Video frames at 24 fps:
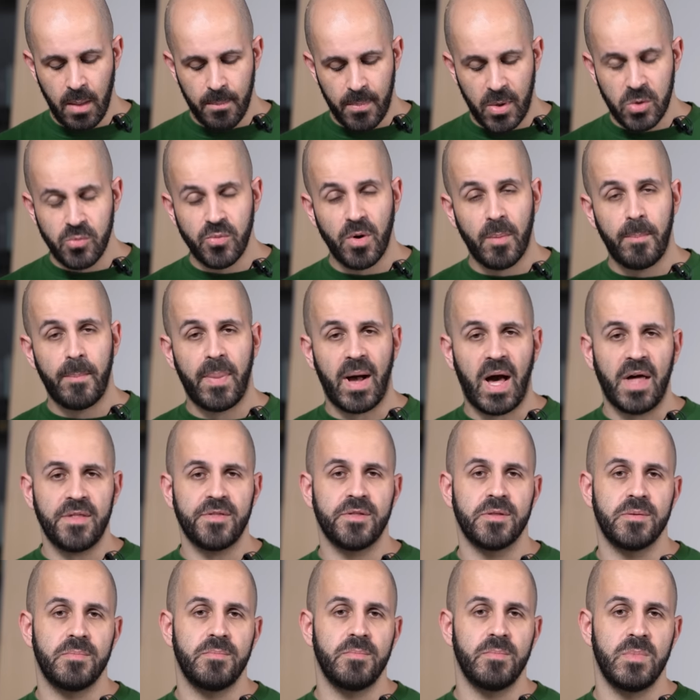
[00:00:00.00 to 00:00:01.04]
but what
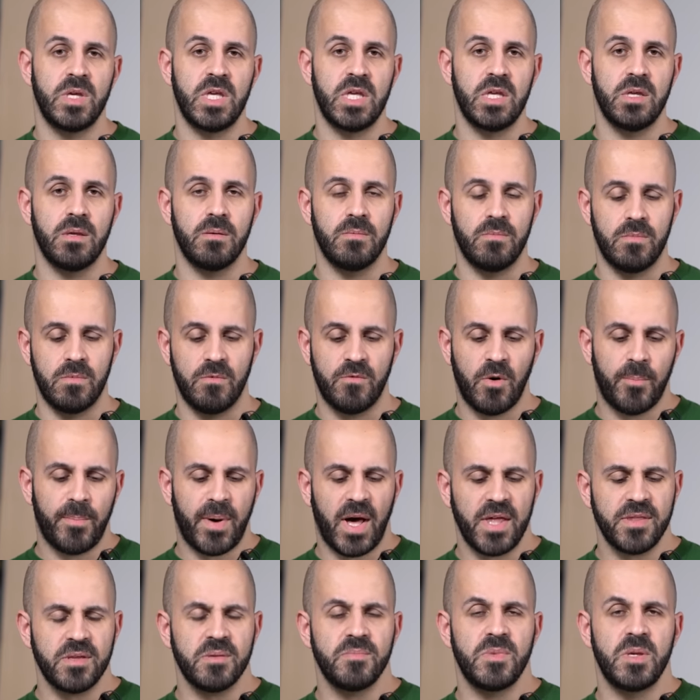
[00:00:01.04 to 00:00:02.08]
bothered me, what
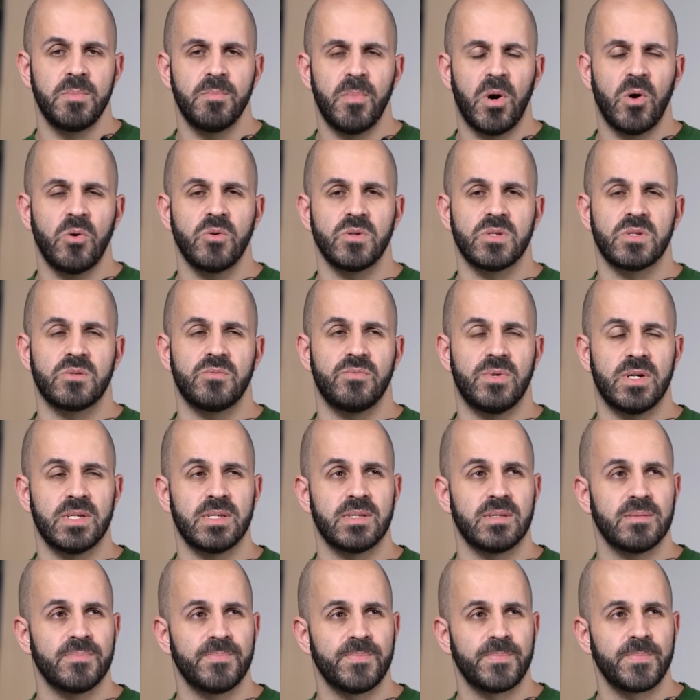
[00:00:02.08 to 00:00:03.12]
bothered me most
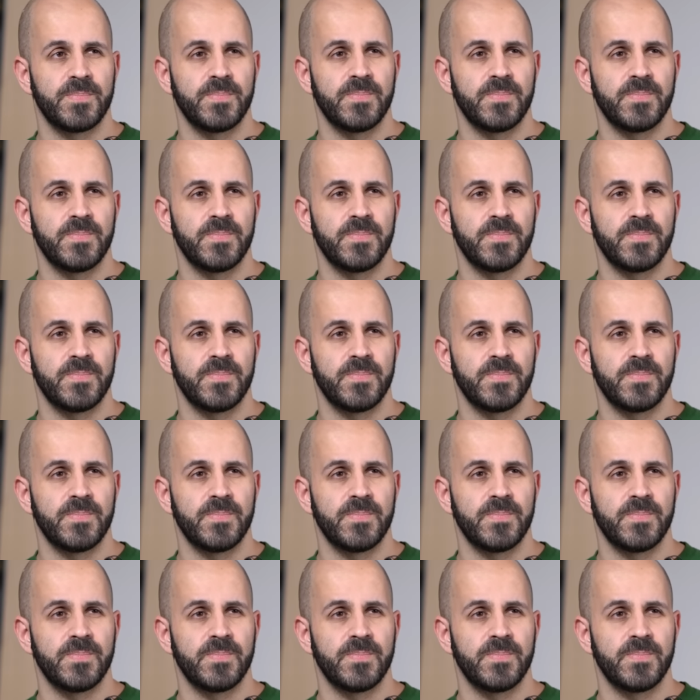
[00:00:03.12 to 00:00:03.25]
was